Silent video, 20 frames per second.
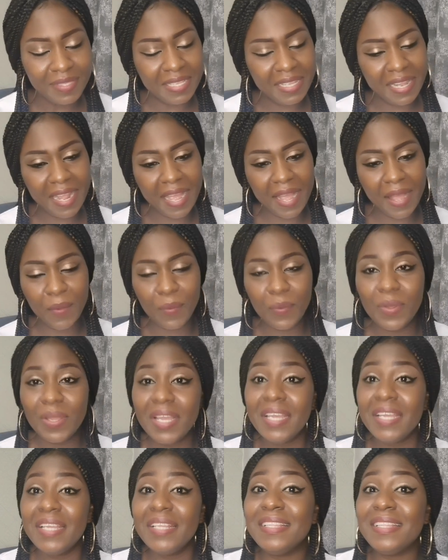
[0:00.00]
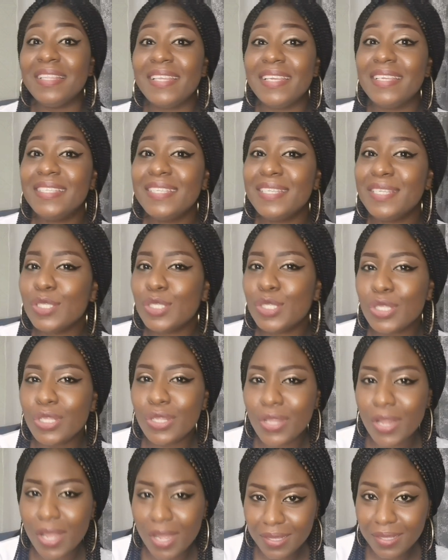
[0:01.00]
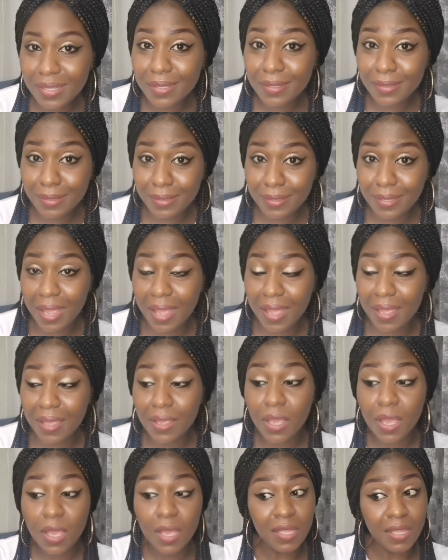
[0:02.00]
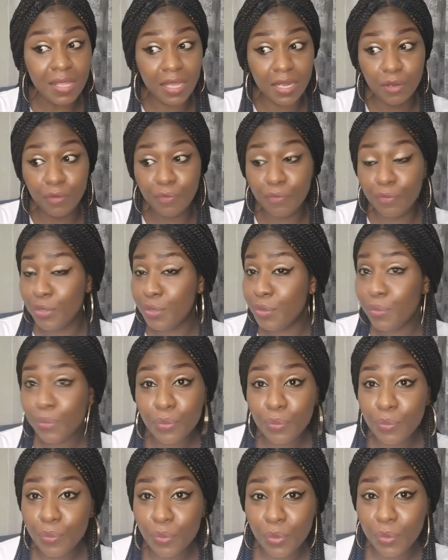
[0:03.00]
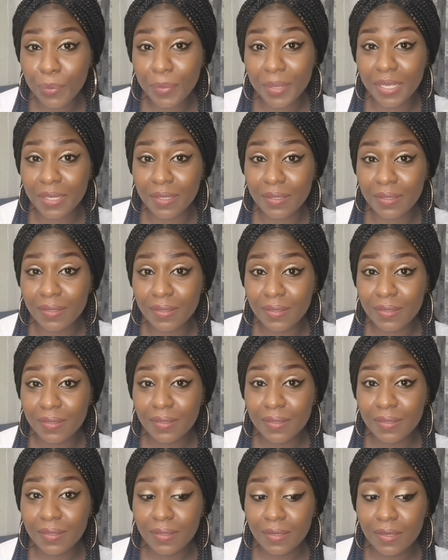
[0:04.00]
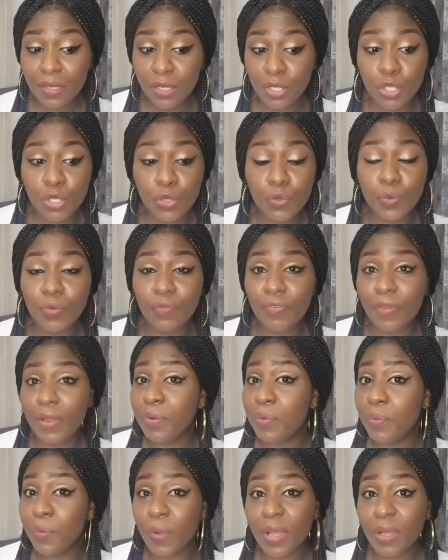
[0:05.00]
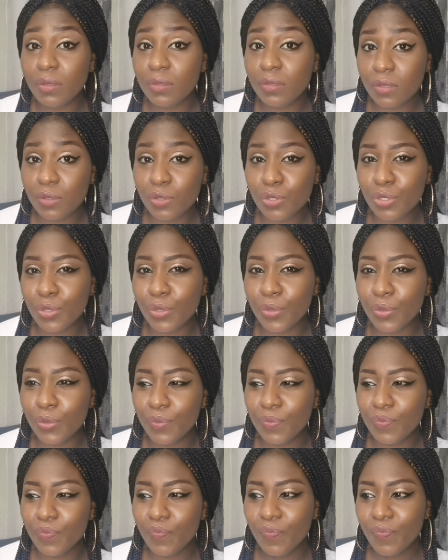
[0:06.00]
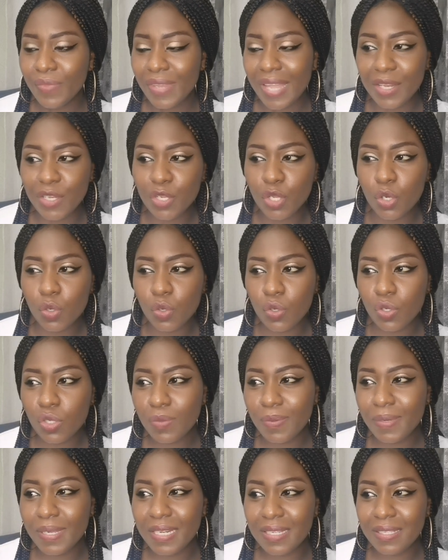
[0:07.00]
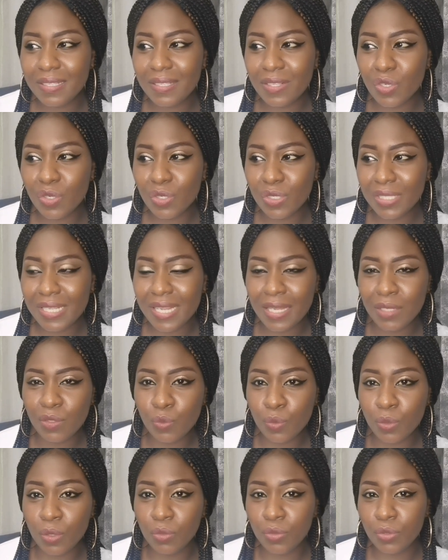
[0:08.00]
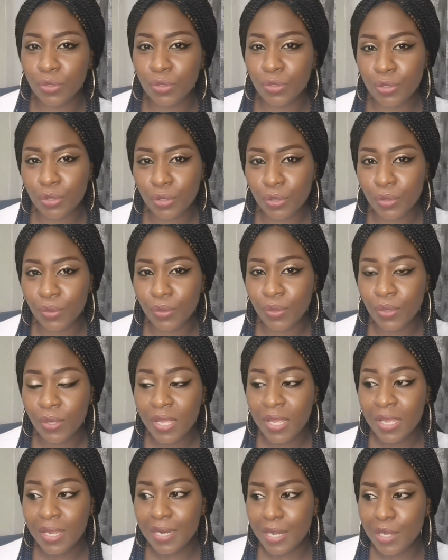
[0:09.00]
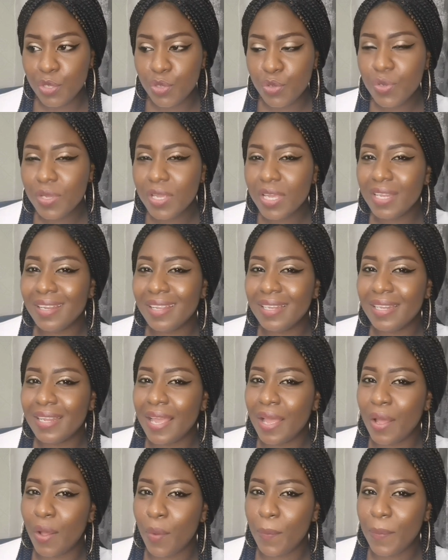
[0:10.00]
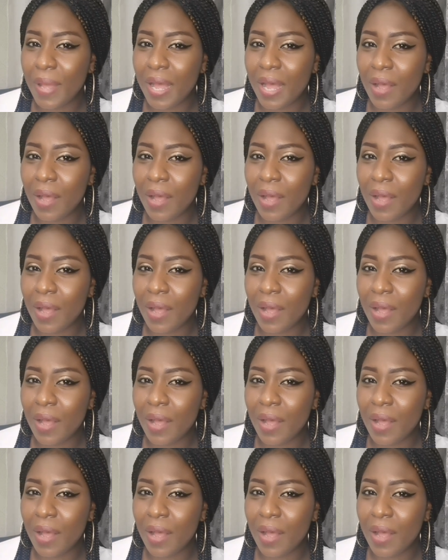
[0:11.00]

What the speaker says: Now, this is not to say that if you're a woman, you are very well to do, and your husband is not that well to do, that you cannot help